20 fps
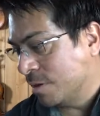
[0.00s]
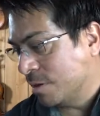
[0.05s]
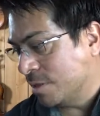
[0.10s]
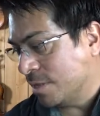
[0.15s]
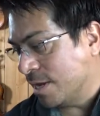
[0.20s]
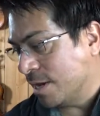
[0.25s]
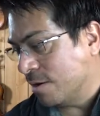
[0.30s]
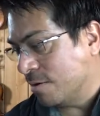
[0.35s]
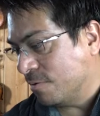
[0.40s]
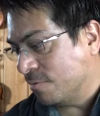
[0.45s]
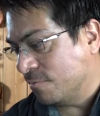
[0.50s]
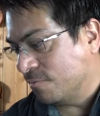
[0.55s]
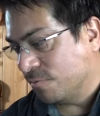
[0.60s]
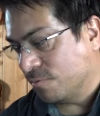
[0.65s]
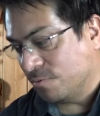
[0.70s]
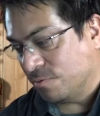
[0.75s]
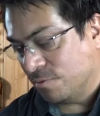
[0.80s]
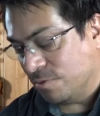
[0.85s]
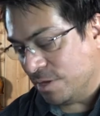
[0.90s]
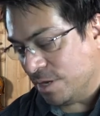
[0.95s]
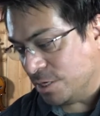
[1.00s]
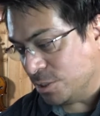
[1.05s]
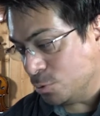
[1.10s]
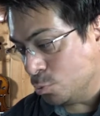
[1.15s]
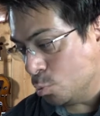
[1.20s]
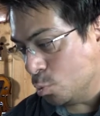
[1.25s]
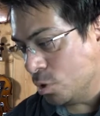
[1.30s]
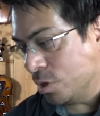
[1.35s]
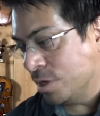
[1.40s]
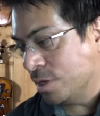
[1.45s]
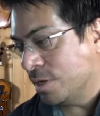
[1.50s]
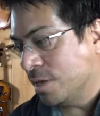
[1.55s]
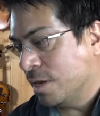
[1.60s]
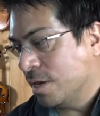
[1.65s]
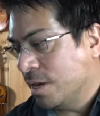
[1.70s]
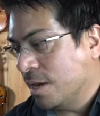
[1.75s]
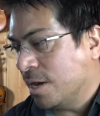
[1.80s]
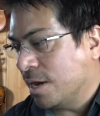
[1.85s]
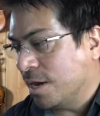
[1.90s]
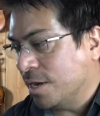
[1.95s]
Now for this one
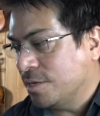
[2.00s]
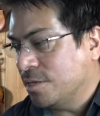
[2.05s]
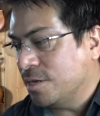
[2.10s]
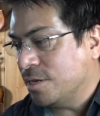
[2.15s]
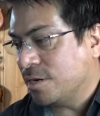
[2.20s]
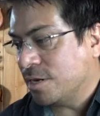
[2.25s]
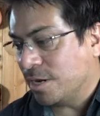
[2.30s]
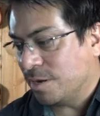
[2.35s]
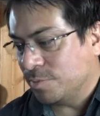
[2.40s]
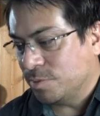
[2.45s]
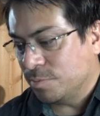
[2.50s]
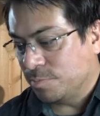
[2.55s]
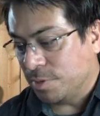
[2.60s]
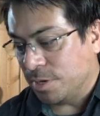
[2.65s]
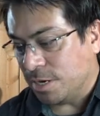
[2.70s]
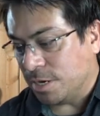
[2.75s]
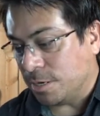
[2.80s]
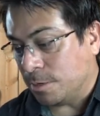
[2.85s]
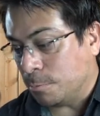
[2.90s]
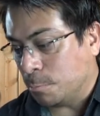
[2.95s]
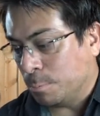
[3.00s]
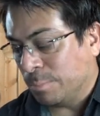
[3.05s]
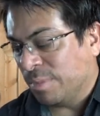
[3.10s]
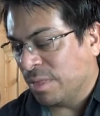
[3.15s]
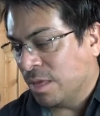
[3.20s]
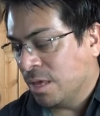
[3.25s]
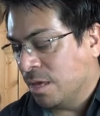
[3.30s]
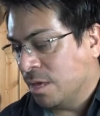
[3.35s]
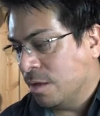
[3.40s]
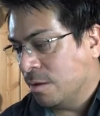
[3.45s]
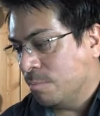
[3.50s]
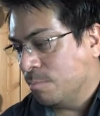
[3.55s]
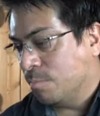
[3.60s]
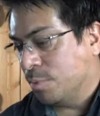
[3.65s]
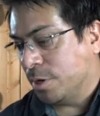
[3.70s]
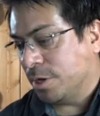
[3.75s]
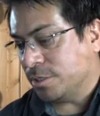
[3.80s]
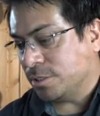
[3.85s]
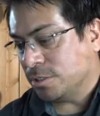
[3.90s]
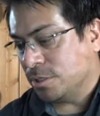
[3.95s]
I did have to pay,
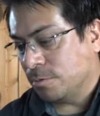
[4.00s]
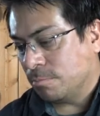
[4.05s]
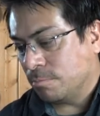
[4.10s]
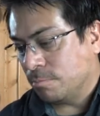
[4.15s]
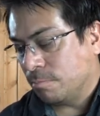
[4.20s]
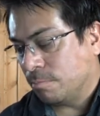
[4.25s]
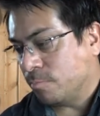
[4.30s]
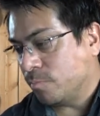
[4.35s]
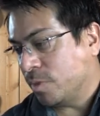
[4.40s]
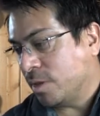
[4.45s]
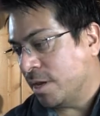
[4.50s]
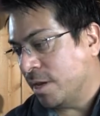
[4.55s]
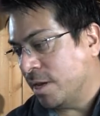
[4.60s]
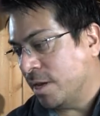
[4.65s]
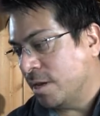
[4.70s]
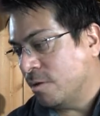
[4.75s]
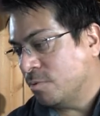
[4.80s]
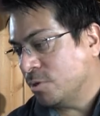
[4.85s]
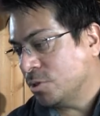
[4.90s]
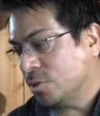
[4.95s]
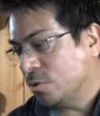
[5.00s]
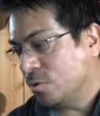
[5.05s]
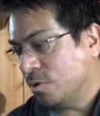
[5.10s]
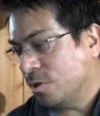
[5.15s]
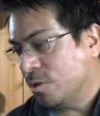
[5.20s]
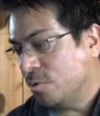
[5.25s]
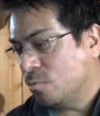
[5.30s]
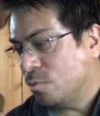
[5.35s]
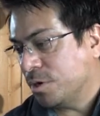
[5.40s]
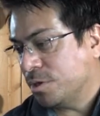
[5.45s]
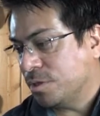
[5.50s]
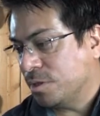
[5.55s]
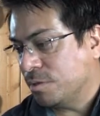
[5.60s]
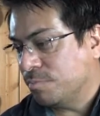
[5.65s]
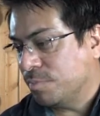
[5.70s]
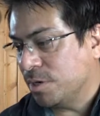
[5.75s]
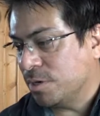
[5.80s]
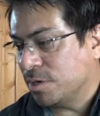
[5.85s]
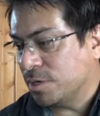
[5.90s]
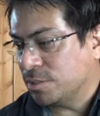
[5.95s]
but it was totally worth it
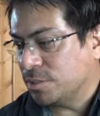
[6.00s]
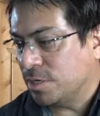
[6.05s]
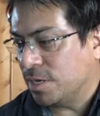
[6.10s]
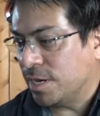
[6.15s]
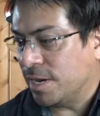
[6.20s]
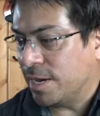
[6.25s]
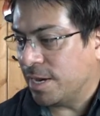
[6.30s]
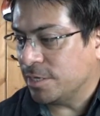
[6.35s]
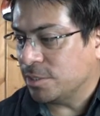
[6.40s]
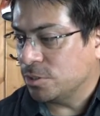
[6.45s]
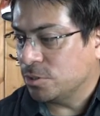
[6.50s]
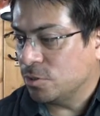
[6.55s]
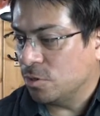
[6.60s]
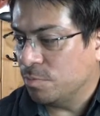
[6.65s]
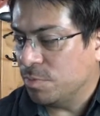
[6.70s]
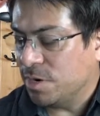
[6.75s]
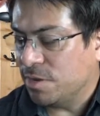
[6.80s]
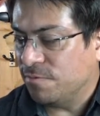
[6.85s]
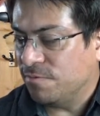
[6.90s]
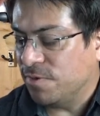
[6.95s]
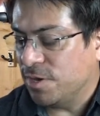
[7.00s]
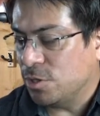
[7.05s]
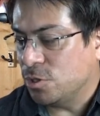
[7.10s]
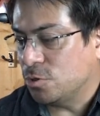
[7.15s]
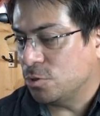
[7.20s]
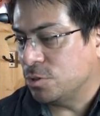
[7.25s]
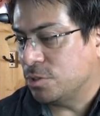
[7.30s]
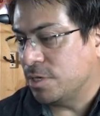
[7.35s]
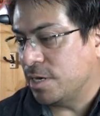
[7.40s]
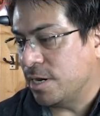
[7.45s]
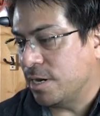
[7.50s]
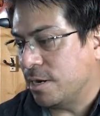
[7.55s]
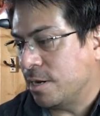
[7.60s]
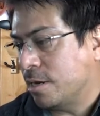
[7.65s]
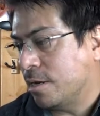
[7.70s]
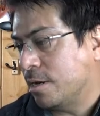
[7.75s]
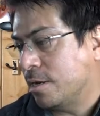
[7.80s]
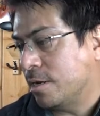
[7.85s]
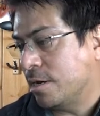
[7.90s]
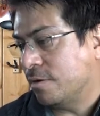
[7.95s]
because it has so many features that
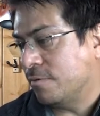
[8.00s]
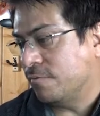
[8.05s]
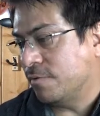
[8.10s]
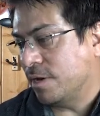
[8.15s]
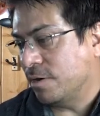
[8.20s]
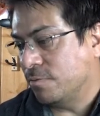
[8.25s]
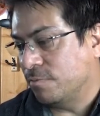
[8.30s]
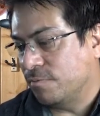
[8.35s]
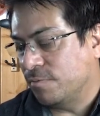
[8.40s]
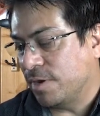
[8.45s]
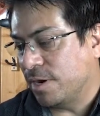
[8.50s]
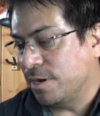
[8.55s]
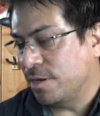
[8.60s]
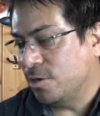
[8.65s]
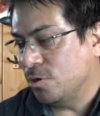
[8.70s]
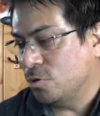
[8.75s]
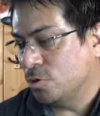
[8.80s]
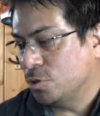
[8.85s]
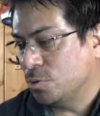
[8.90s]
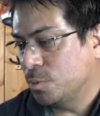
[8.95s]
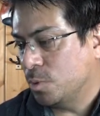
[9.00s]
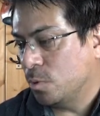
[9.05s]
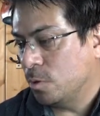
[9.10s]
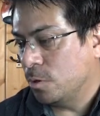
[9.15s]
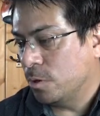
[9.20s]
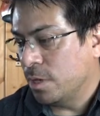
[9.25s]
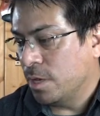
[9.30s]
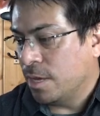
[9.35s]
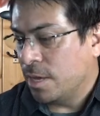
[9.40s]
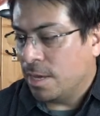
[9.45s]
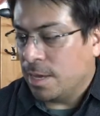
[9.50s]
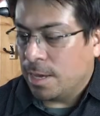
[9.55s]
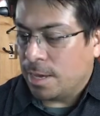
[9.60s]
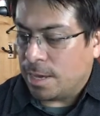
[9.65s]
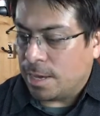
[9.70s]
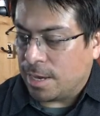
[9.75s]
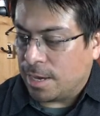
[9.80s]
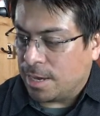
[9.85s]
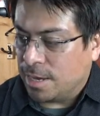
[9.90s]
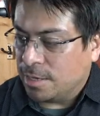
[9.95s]
I found very useful,
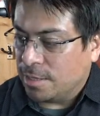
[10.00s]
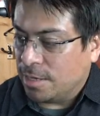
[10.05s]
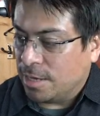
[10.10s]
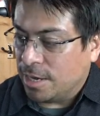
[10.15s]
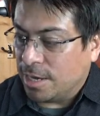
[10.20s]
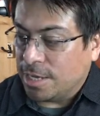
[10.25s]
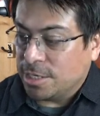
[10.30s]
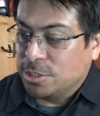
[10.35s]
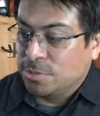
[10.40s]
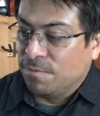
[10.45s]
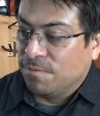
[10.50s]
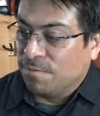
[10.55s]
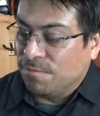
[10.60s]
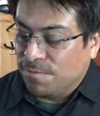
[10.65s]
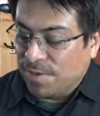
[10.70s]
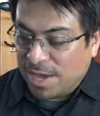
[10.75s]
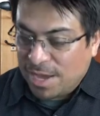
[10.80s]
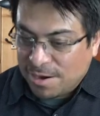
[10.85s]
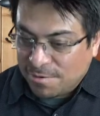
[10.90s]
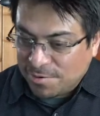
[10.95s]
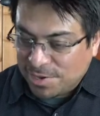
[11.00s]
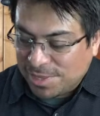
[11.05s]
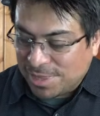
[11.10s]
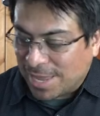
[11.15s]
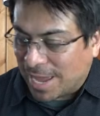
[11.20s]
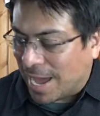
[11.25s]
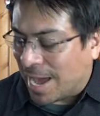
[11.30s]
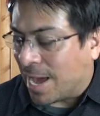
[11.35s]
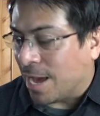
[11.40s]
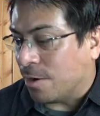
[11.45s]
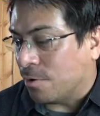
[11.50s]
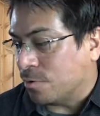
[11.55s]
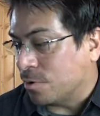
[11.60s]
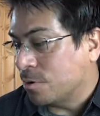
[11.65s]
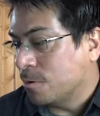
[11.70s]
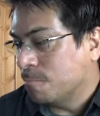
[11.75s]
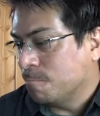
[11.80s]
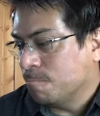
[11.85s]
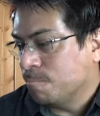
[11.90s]
and it's very loud.